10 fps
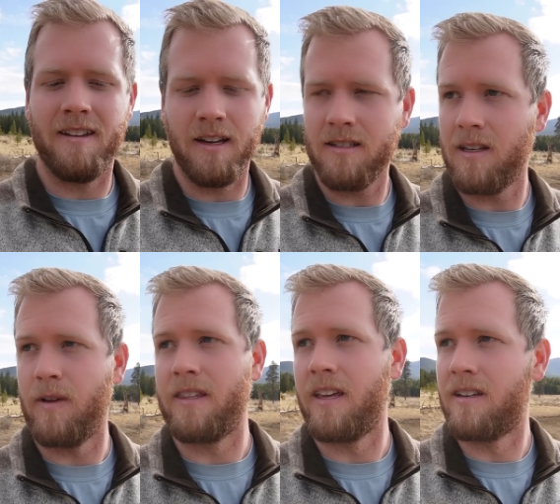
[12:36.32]
It does seem
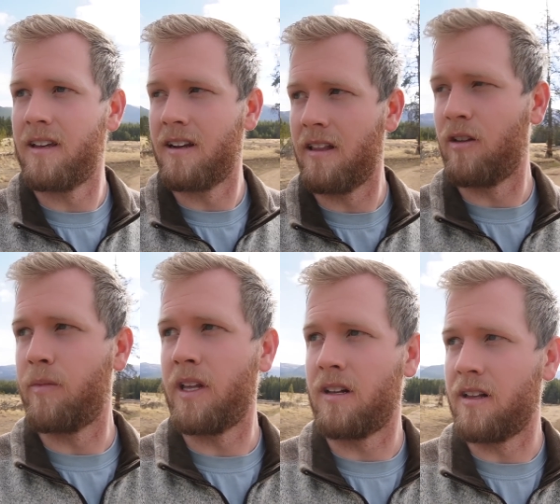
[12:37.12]
like they did a little
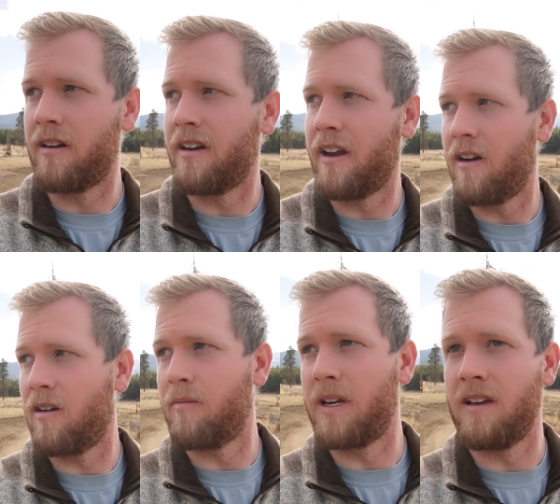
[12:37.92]
bit of clearing
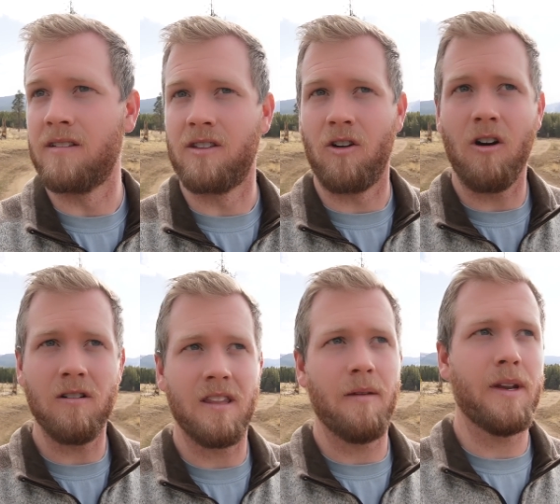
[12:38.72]
here because there
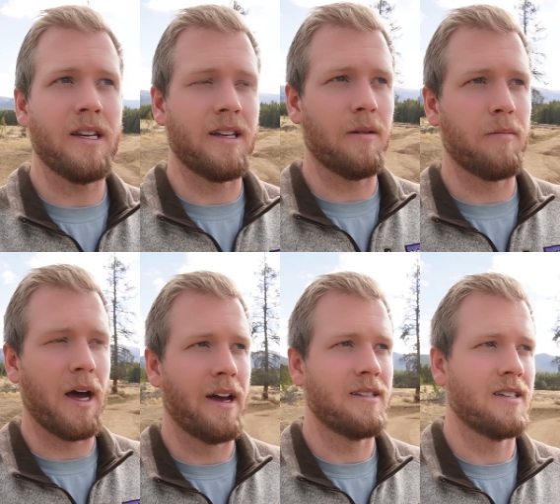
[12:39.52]
aren't that many dead
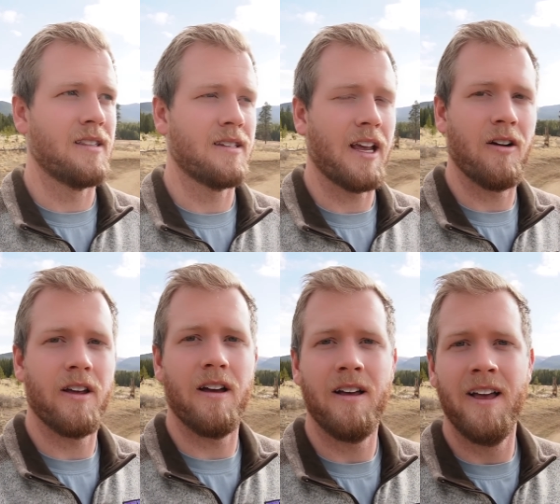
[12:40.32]
pines in this
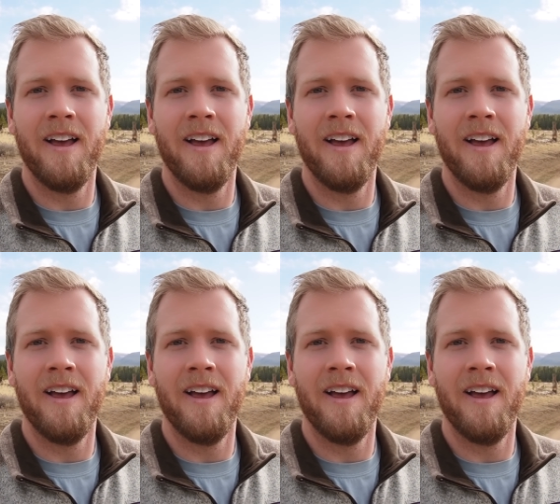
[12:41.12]
area,